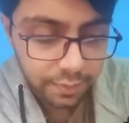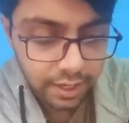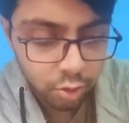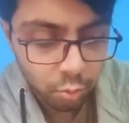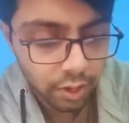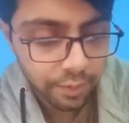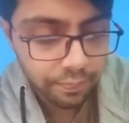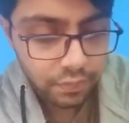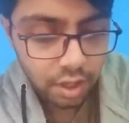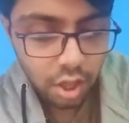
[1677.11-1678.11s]
melanoma.
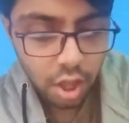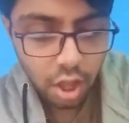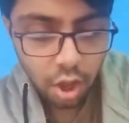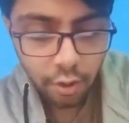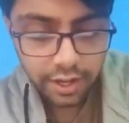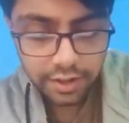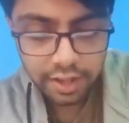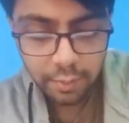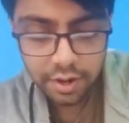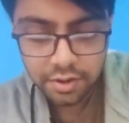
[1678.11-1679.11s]
On
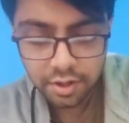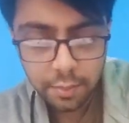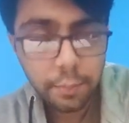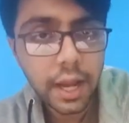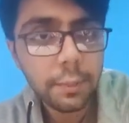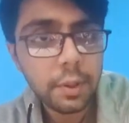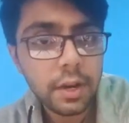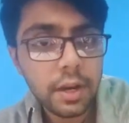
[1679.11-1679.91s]
examination, a palpable